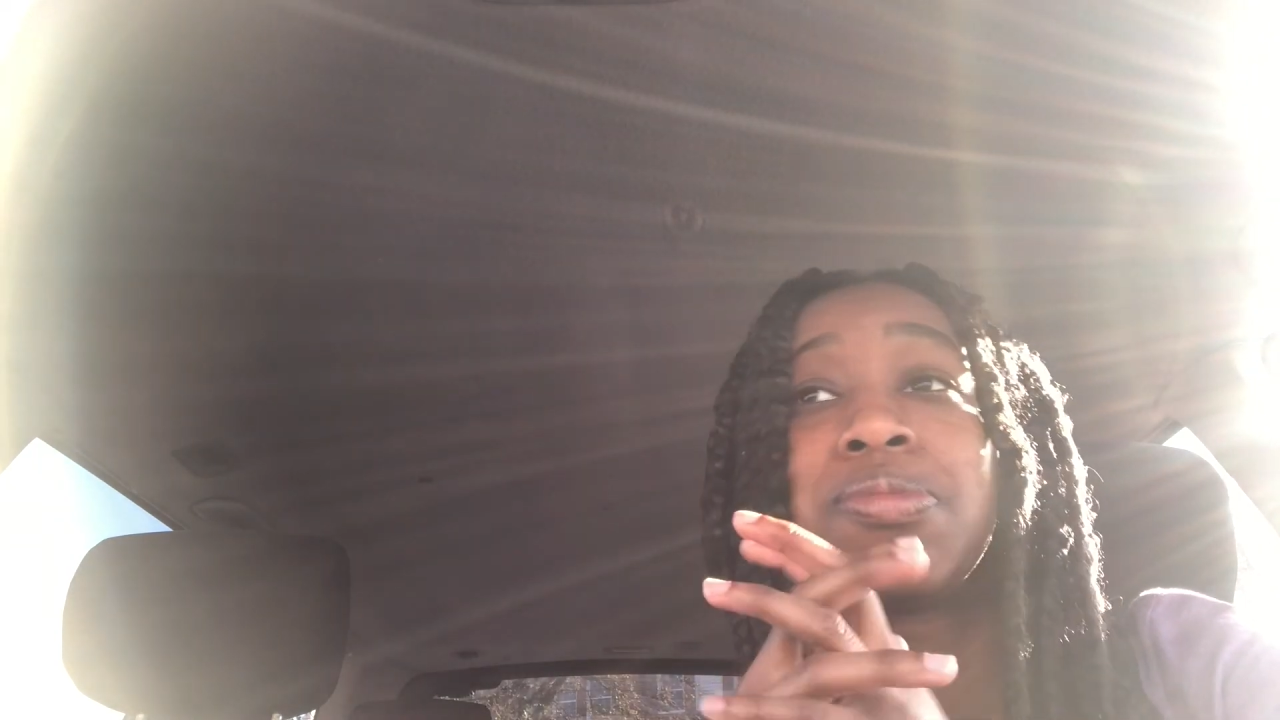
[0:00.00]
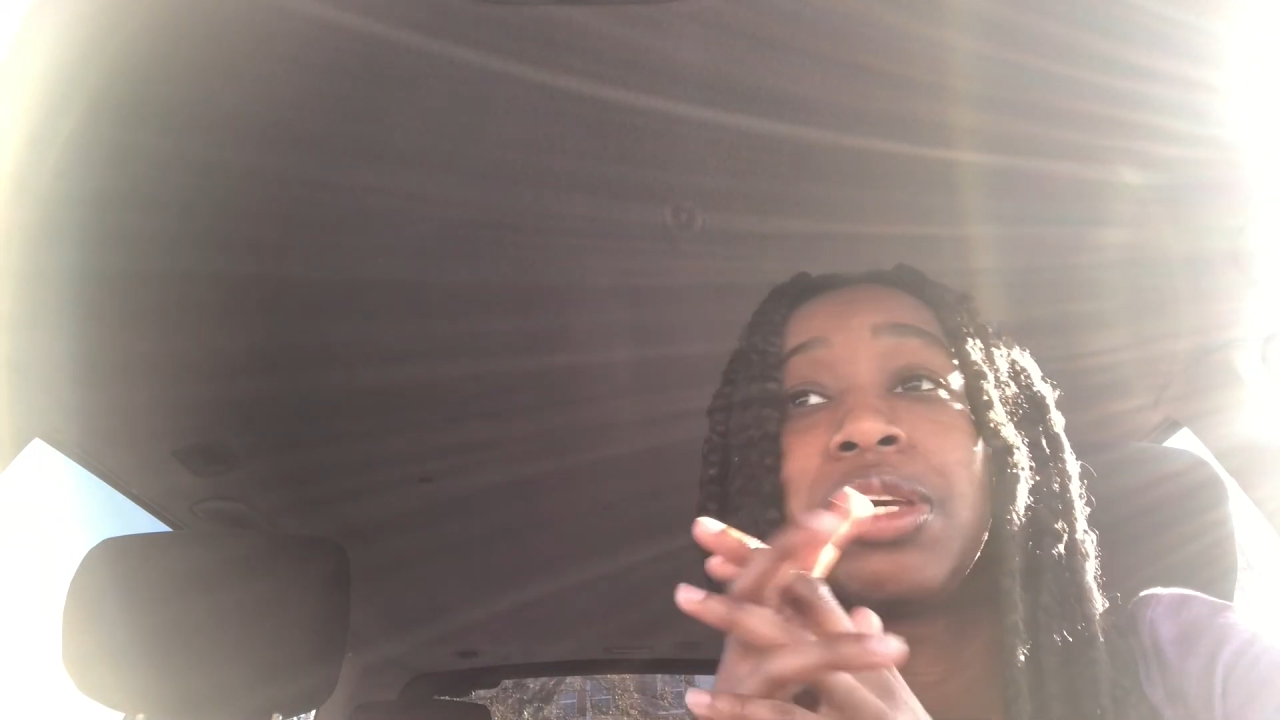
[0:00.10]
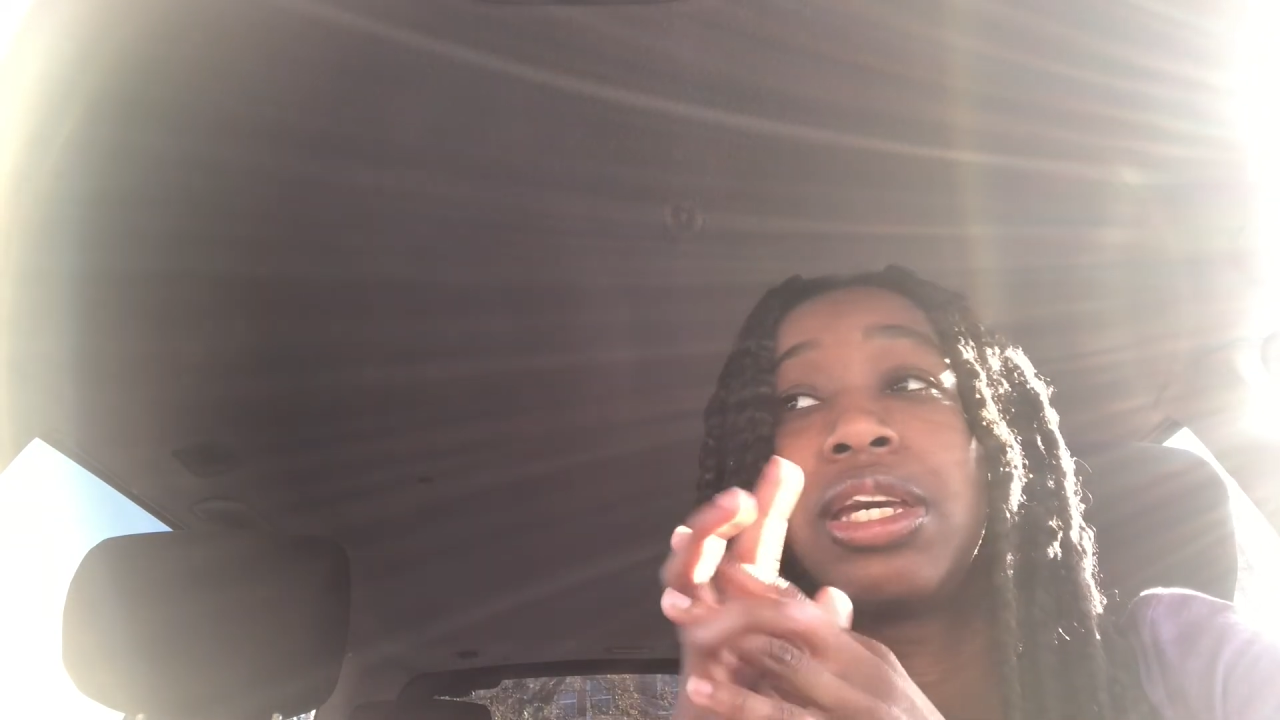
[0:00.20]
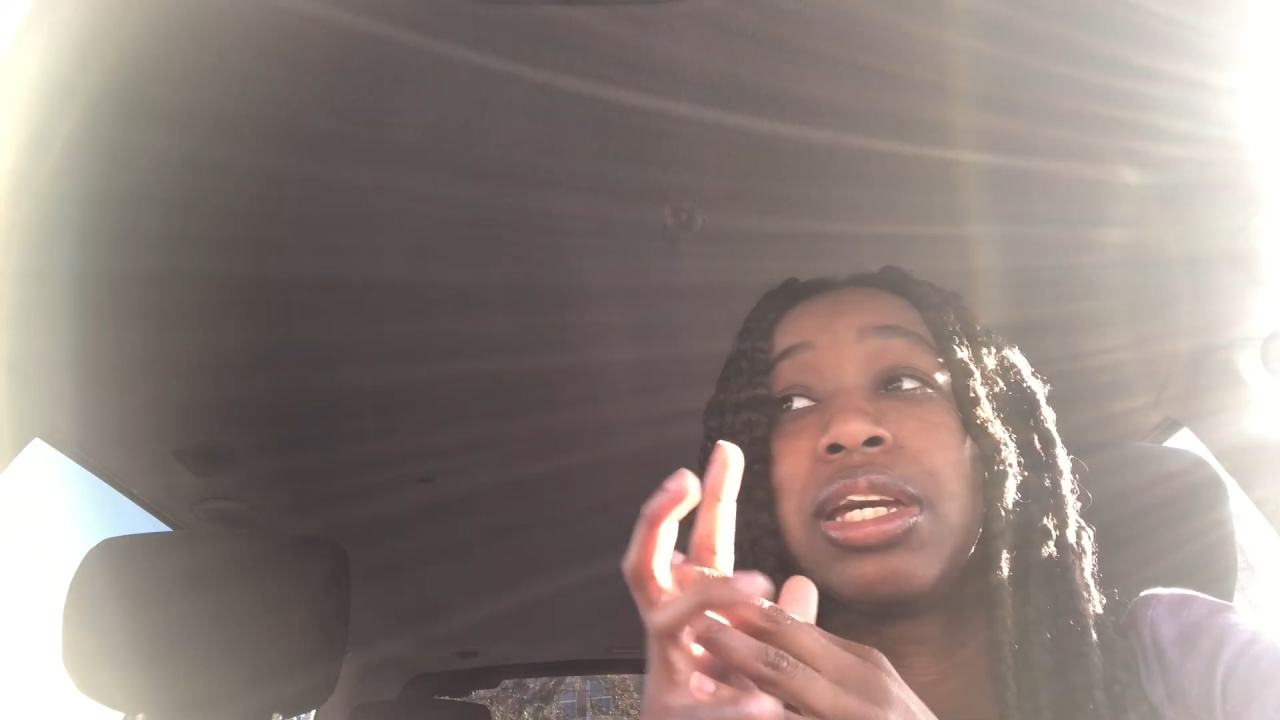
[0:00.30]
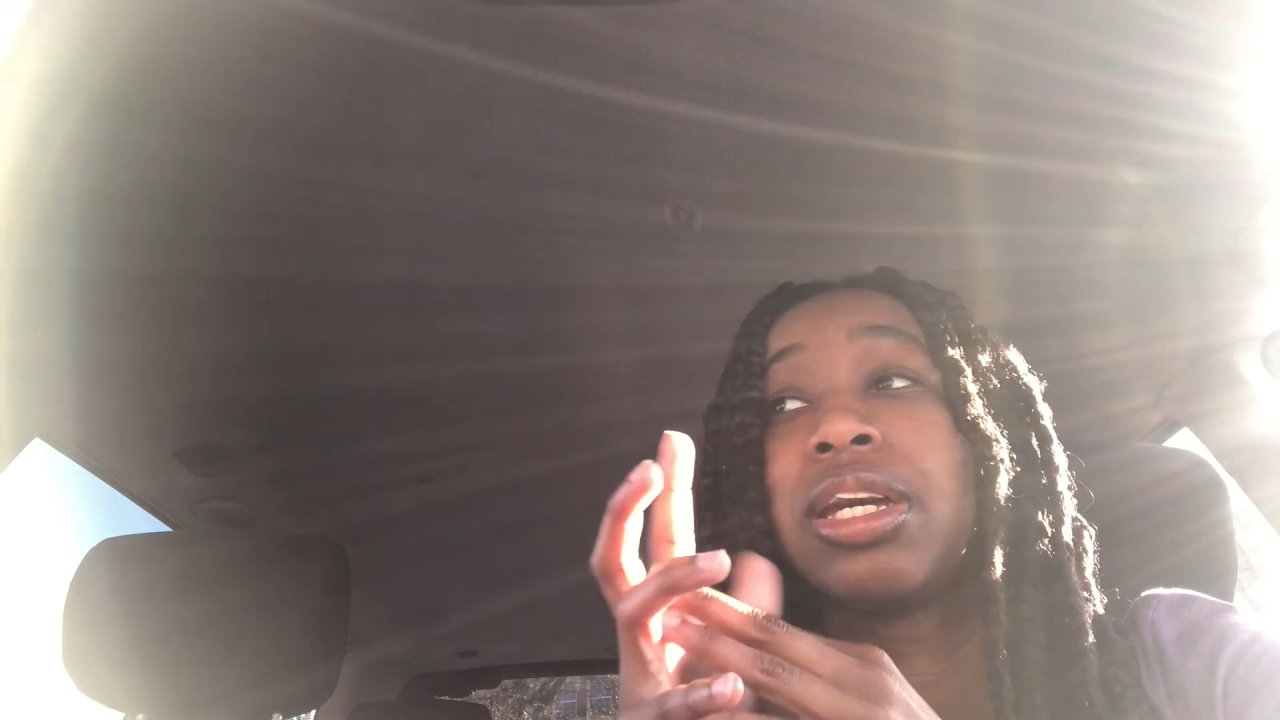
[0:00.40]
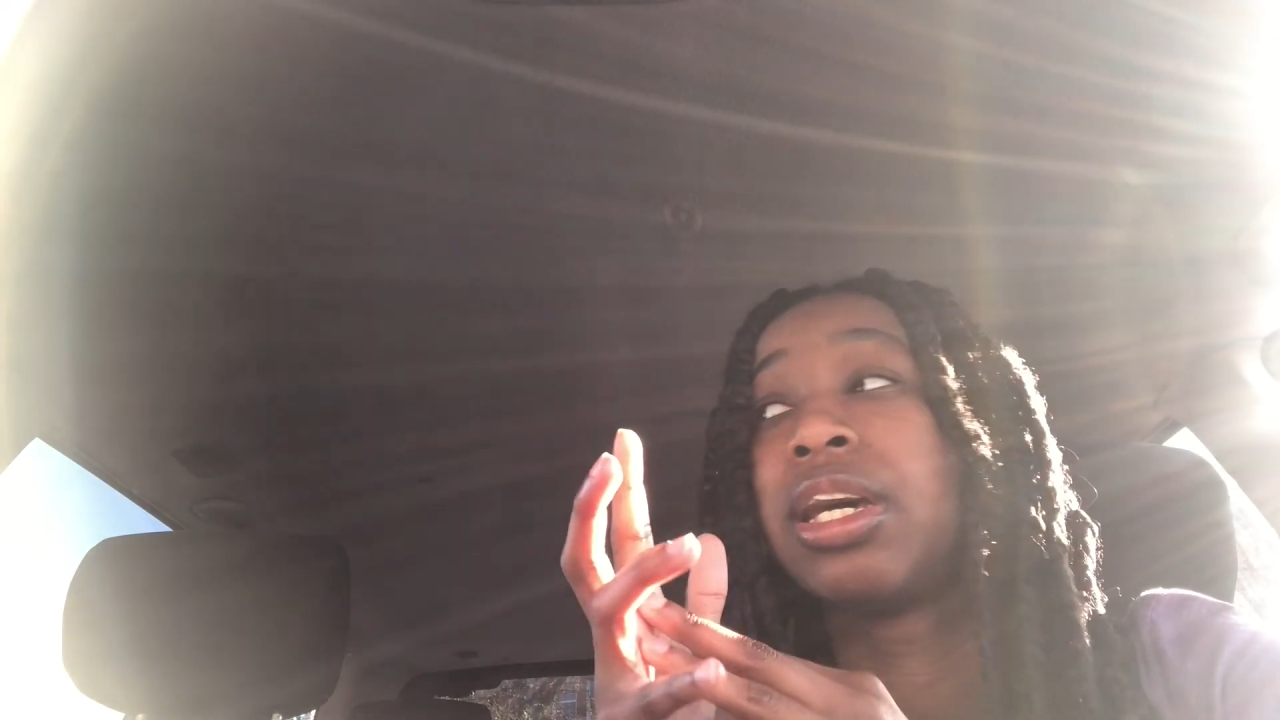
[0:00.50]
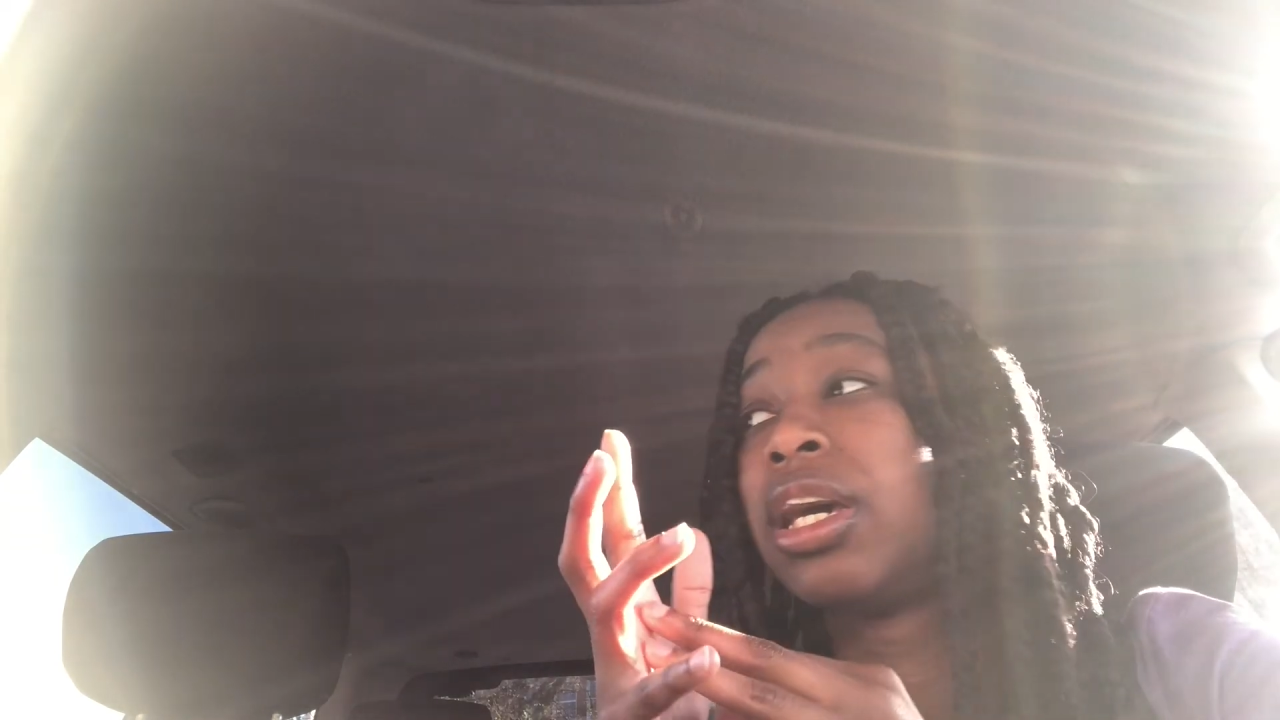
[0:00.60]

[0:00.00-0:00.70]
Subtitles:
me,